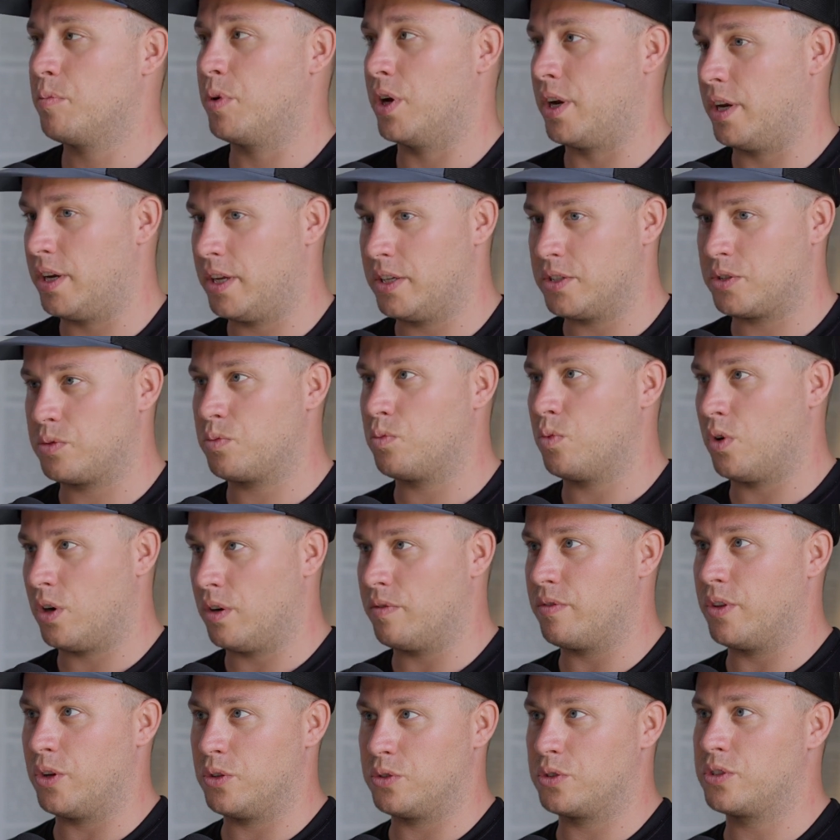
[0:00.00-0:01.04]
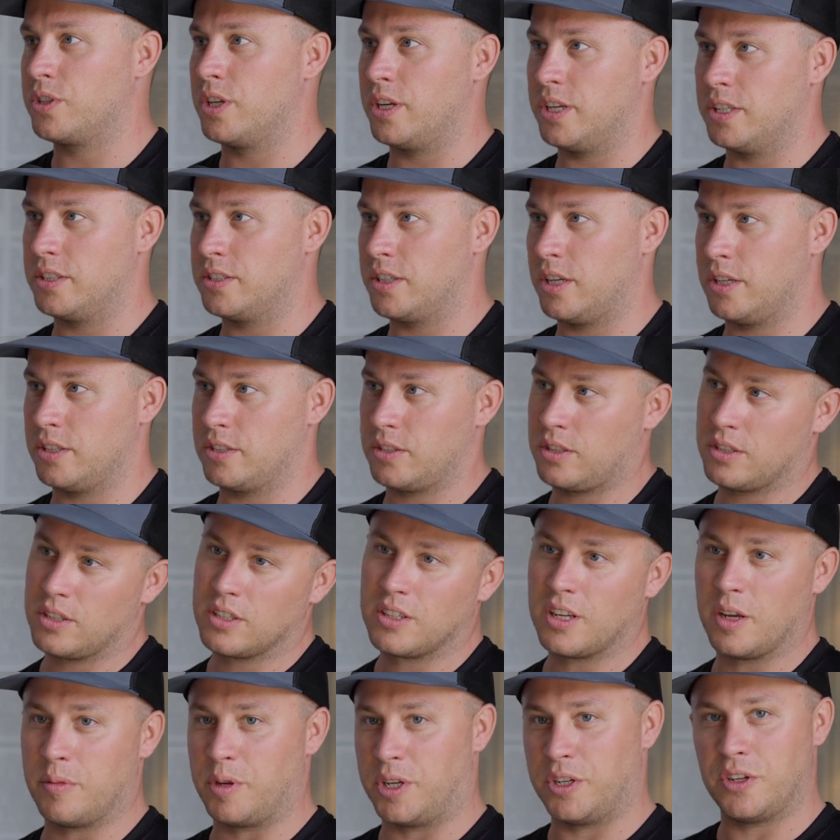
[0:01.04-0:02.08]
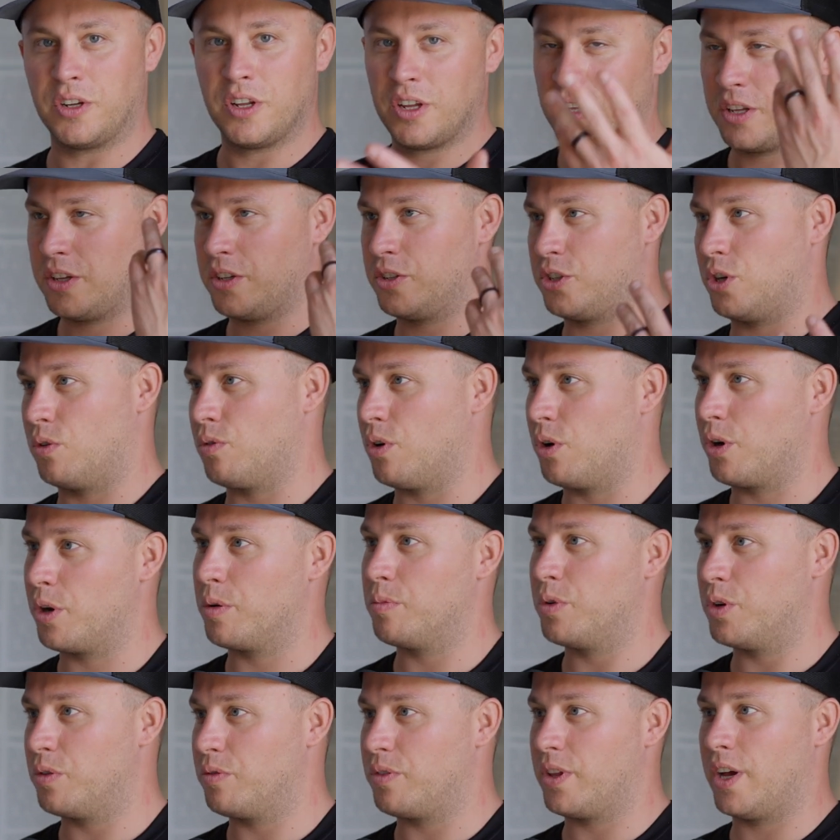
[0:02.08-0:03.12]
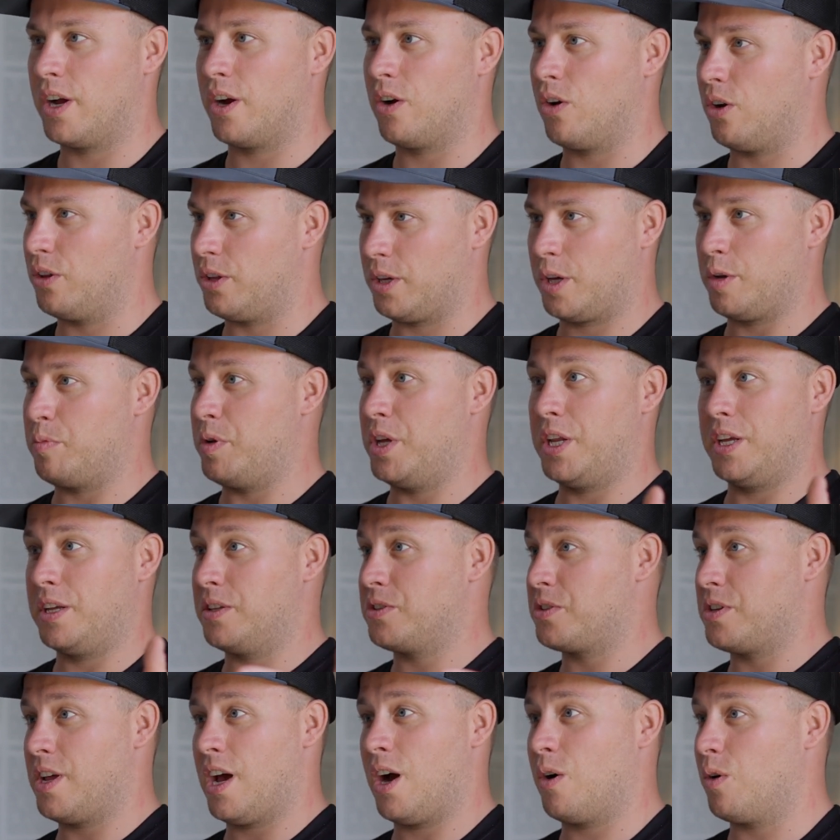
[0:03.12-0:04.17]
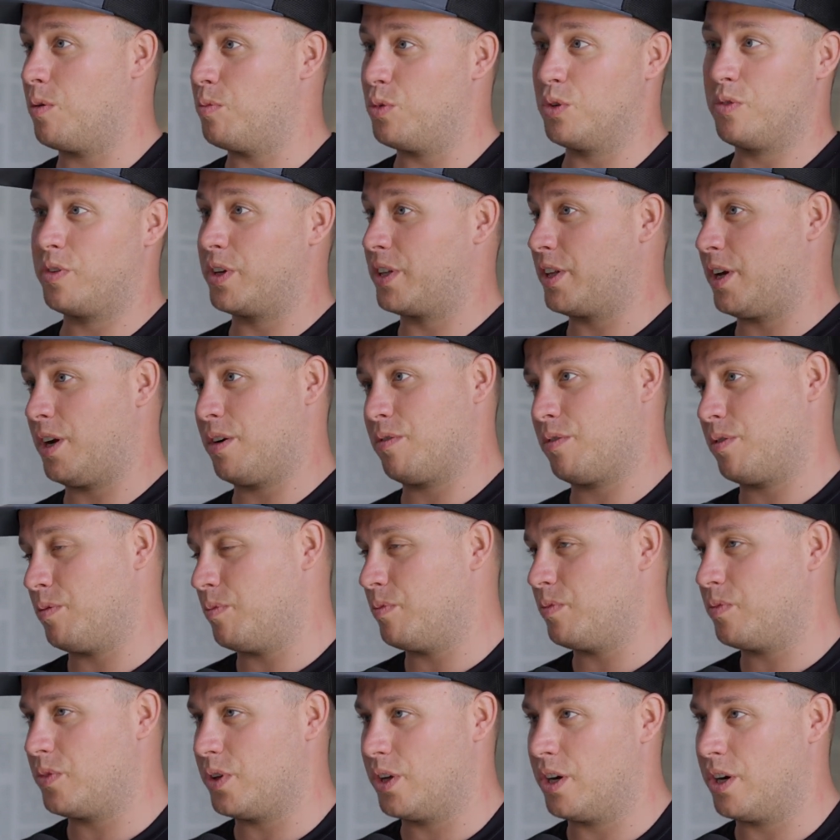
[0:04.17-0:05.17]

but it is one of those cities that is, I mean, Joe Rogan moved there. All the comedians now are moving there from,